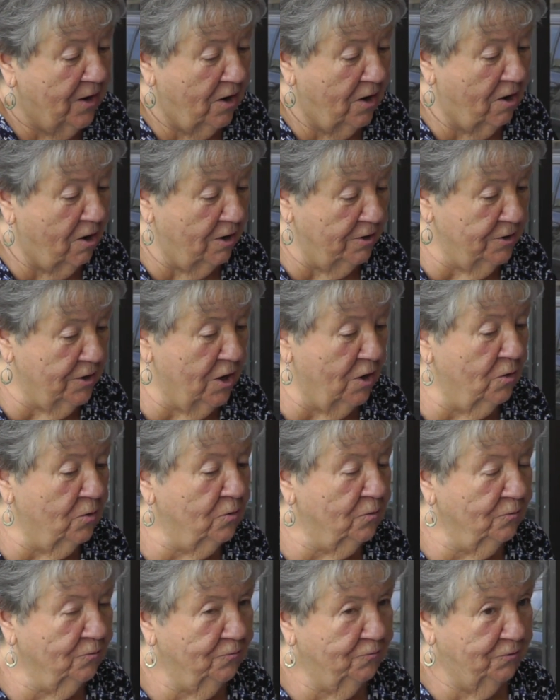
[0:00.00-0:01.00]
are
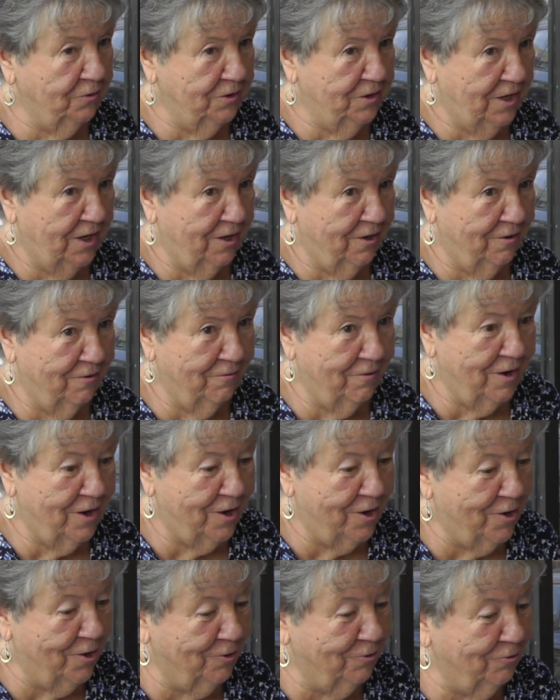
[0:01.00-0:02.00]
known for
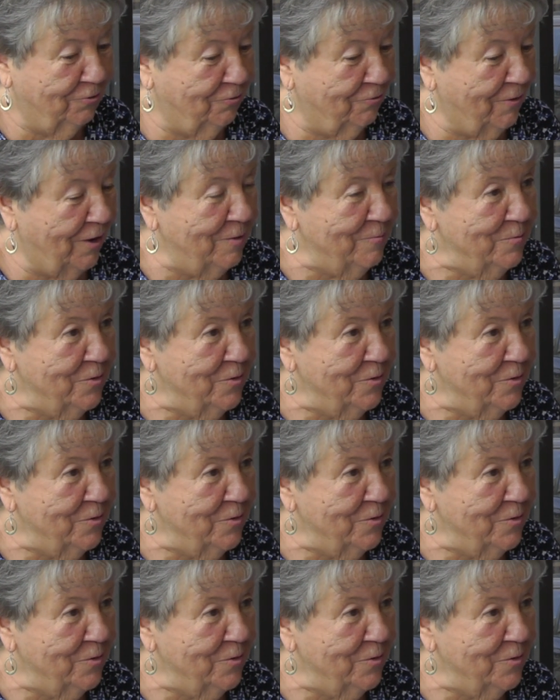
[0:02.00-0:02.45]
their great